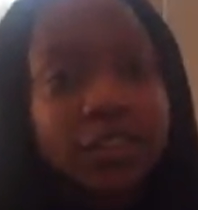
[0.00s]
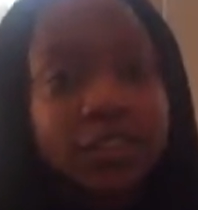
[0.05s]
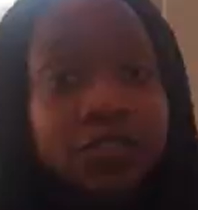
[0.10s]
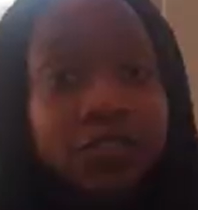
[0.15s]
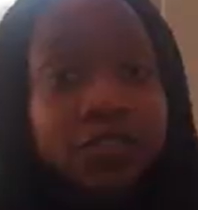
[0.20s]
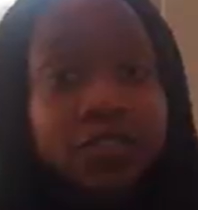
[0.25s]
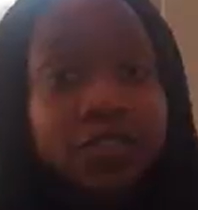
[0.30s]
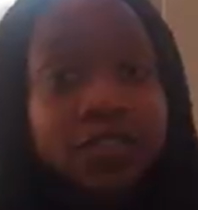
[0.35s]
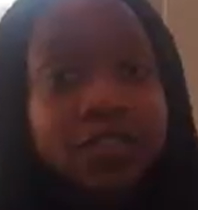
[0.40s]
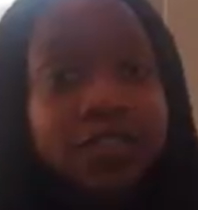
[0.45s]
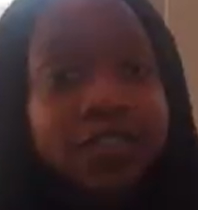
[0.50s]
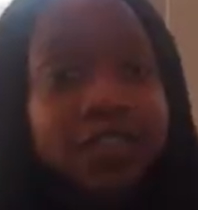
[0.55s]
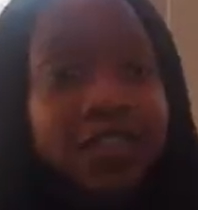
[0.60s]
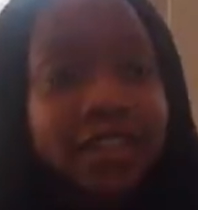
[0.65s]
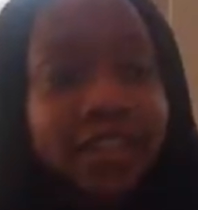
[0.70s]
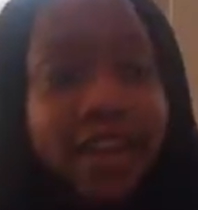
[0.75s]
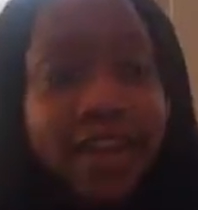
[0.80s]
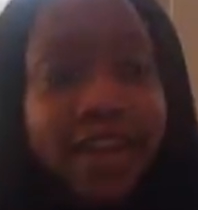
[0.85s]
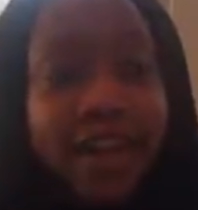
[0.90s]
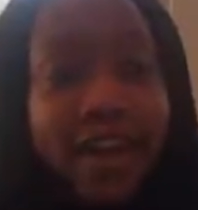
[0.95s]
just
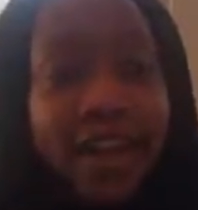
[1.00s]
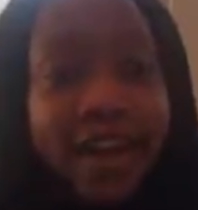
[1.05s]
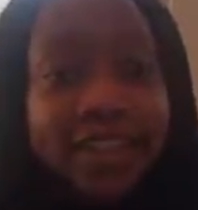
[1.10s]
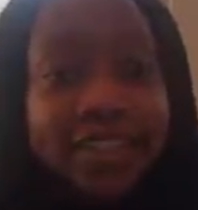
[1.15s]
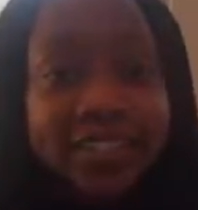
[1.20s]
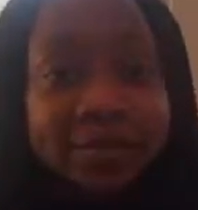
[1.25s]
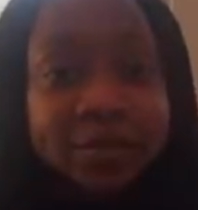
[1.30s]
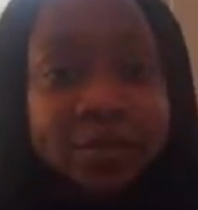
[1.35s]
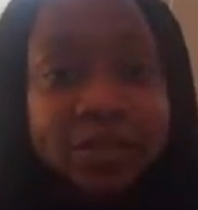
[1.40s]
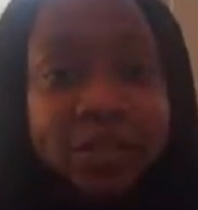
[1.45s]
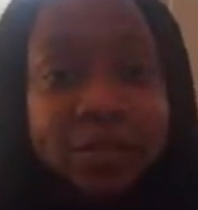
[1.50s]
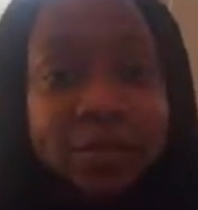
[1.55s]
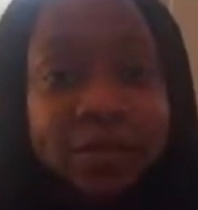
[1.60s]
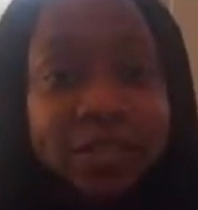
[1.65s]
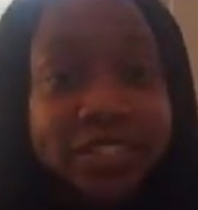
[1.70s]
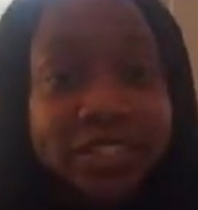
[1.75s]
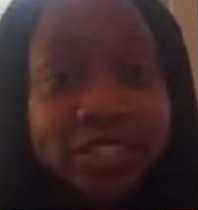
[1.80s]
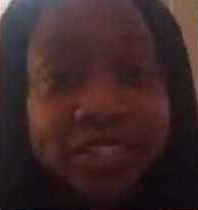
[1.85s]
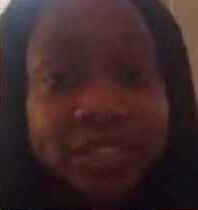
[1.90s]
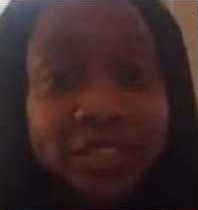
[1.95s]
ask me on
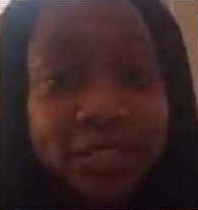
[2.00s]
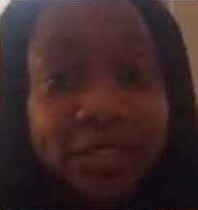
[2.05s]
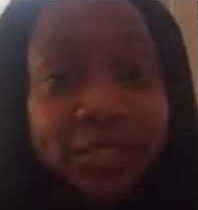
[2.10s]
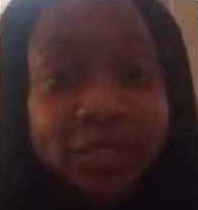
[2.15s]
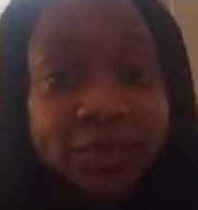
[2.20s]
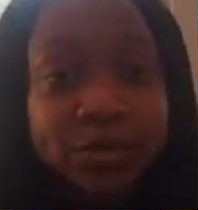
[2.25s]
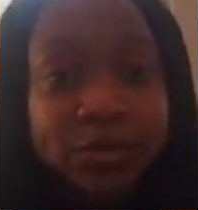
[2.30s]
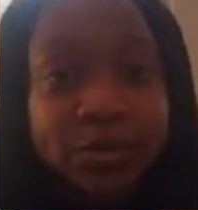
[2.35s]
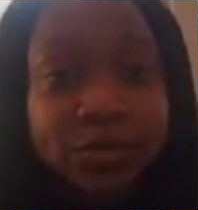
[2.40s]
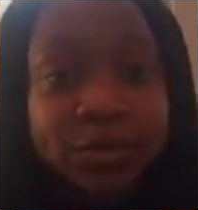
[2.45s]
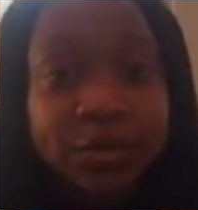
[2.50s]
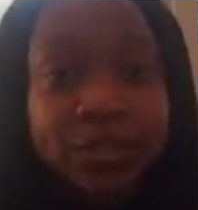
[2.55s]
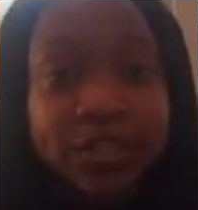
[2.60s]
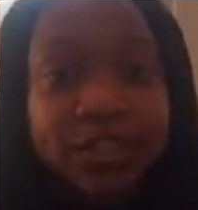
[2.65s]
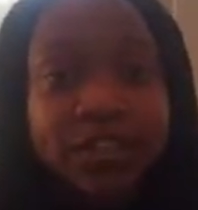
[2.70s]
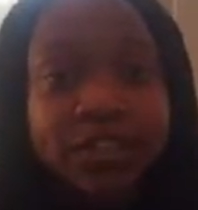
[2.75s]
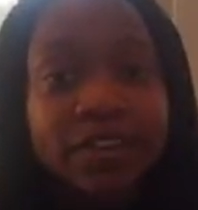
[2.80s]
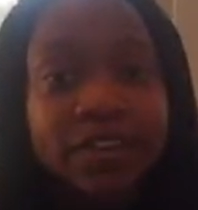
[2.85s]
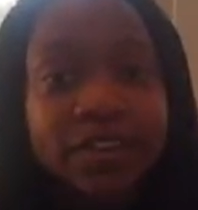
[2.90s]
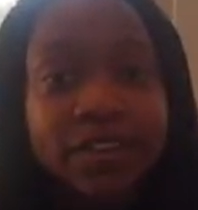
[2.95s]
my discussion
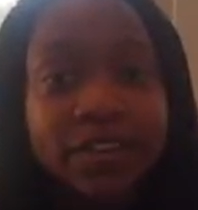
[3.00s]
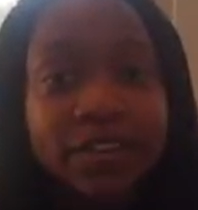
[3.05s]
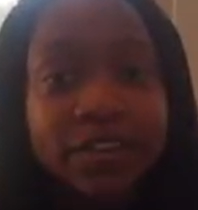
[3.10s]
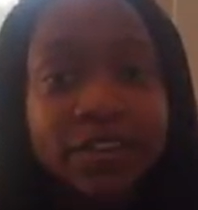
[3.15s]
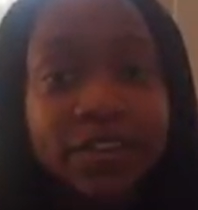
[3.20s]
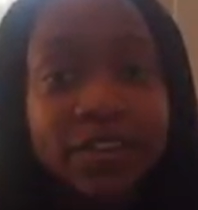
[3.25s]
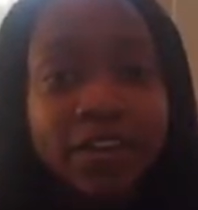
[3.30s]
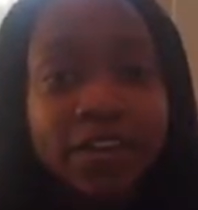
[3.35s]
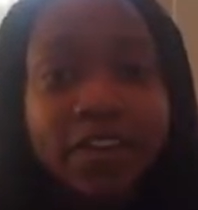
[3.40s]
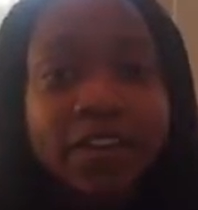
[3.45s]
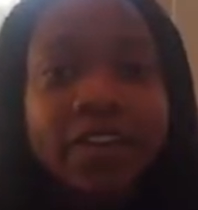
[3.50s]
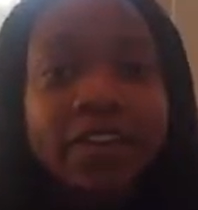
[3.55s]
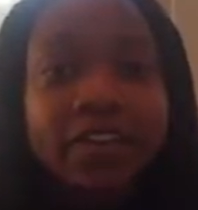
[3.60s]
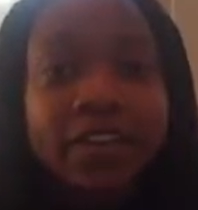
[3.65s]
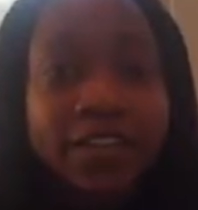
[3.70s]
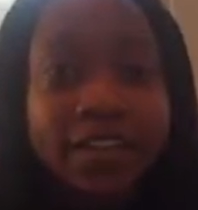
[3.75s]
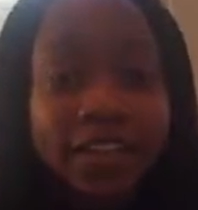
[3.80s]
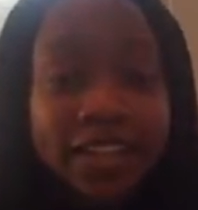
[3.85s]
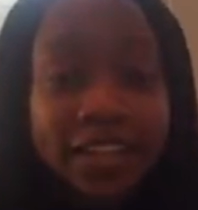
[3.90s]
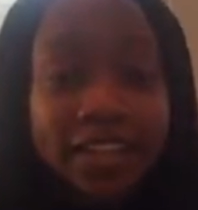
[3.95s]
board on our
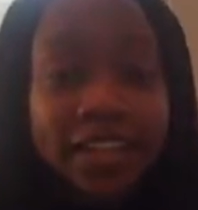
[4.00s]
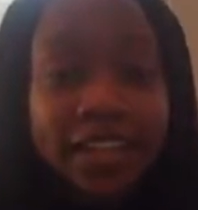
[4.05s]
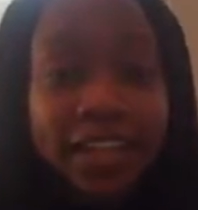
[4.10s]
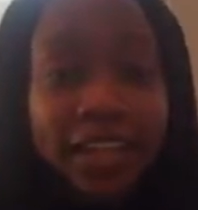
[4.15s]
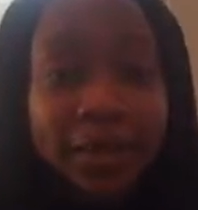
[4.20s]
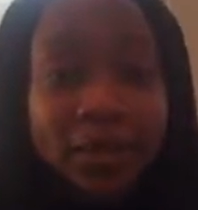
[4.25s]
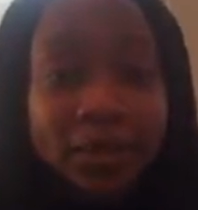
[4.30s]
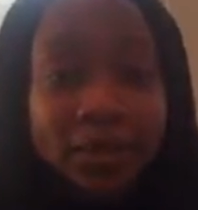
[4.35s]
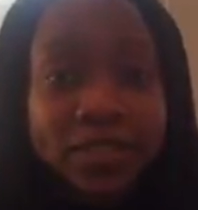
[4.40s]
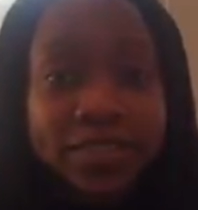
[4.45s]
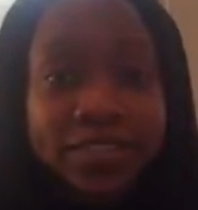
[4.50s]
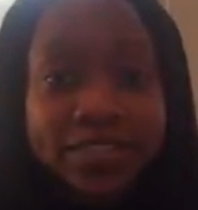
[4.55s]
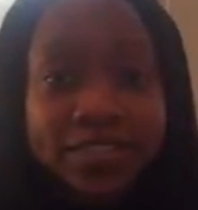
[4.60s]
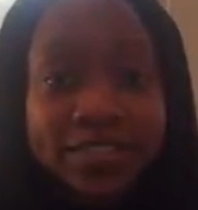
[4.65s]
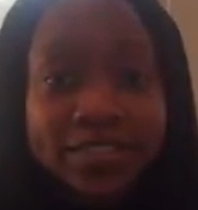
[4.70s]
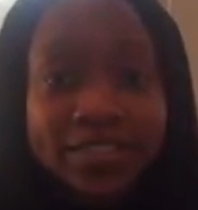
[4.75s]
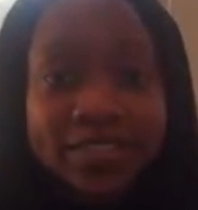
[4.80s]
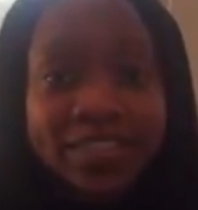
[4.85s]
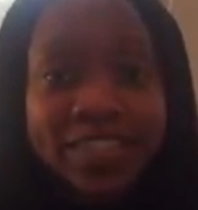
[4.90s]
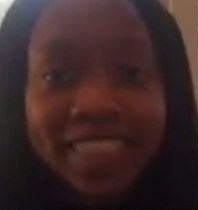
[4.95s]

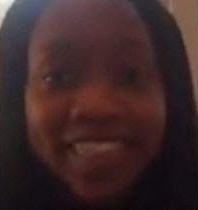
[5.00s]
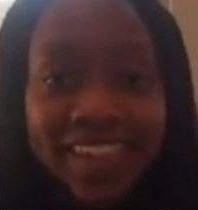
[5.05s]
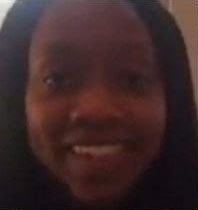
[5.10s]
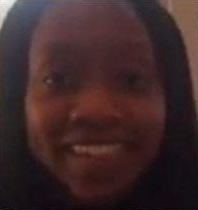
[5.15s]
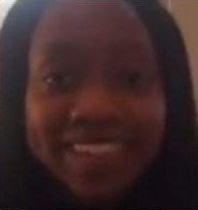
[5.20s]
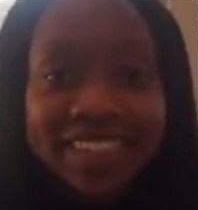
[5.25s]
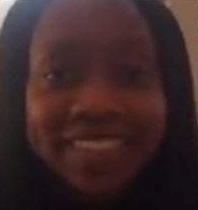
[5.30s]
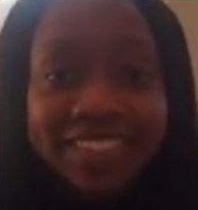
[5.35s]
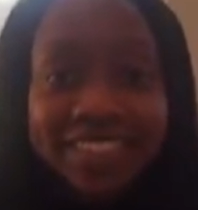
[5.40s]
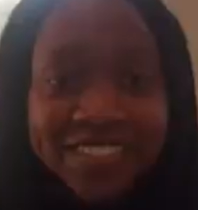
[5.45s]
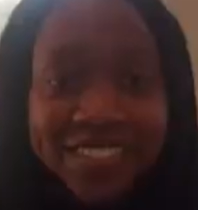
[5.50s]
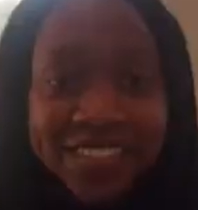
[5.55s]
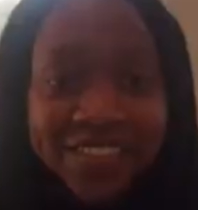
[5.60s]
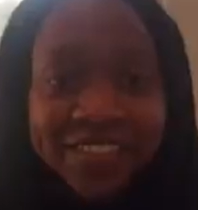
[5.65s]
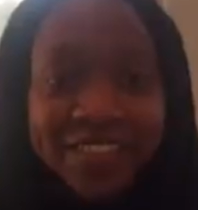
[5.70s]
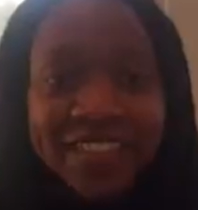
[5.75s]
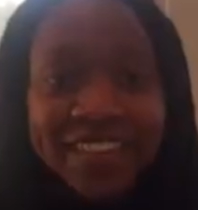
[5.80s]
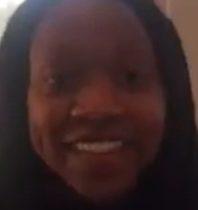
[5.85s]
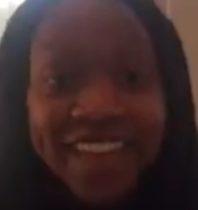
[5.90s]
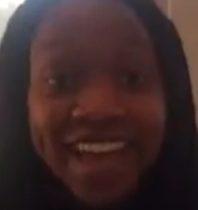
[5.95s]
eCampus thing. So
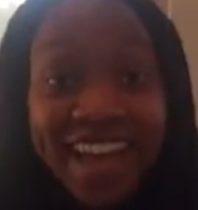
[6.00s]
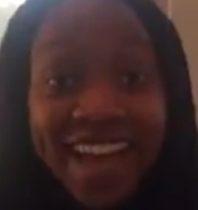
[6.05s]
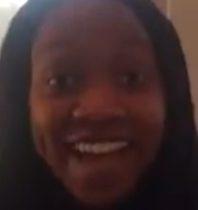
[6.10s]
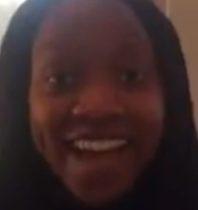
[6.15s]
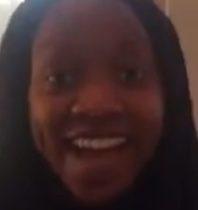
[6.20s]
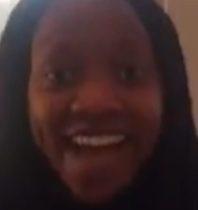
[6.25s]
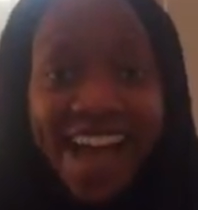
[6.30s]
yeah.